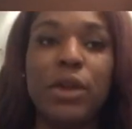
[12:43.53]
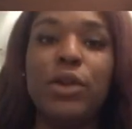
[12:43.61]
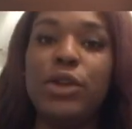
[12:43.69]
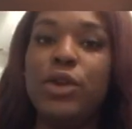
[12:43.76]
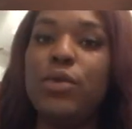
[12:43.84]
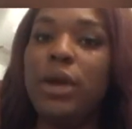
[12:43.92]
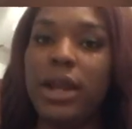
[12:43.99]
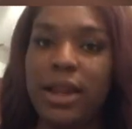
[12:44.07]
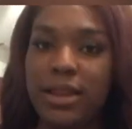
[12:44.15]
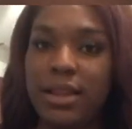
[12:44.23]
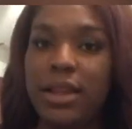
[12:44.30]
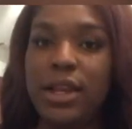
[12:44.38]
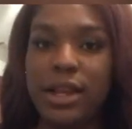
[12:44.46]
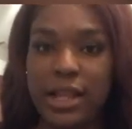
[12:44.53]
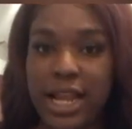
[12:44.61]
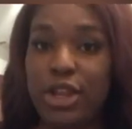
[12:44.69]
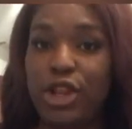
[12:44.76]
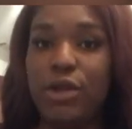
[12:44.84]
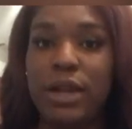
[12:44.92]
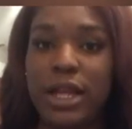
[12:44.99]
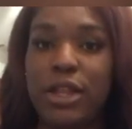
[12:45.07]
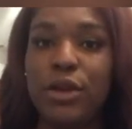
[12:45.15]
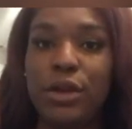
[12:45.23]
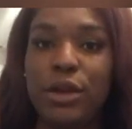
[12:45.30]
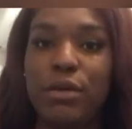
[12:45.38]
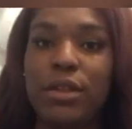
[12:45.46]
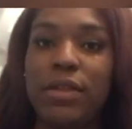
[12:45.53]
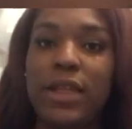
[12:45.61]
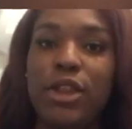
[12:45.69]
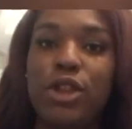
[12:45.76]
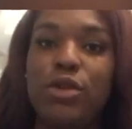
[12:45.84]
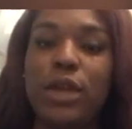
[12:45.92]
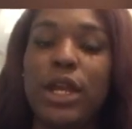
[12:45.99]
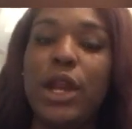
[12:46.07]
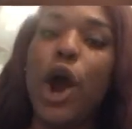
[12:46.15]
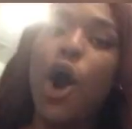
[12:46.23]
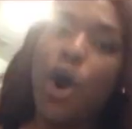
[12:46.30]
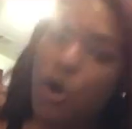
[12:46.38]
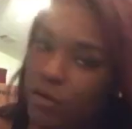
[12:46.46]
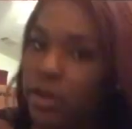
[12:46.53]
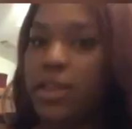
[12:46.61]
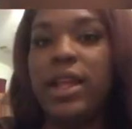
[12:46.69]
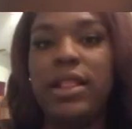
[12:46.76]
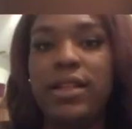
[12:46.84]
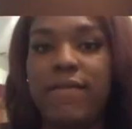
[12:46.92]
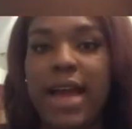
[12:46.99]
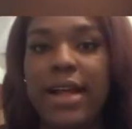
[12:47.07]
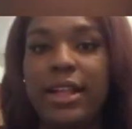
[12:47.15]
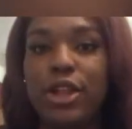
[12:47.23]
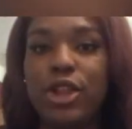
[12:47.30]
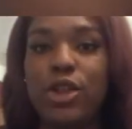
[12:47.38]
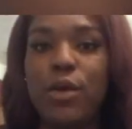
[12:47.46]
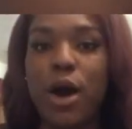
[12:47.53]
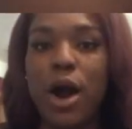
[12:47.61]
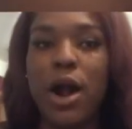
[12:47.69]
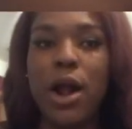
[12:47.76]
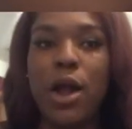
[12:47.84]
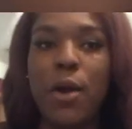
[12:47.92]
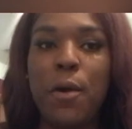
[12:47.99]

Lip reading: do what it is that you need to do so that you can overstand the fact that you are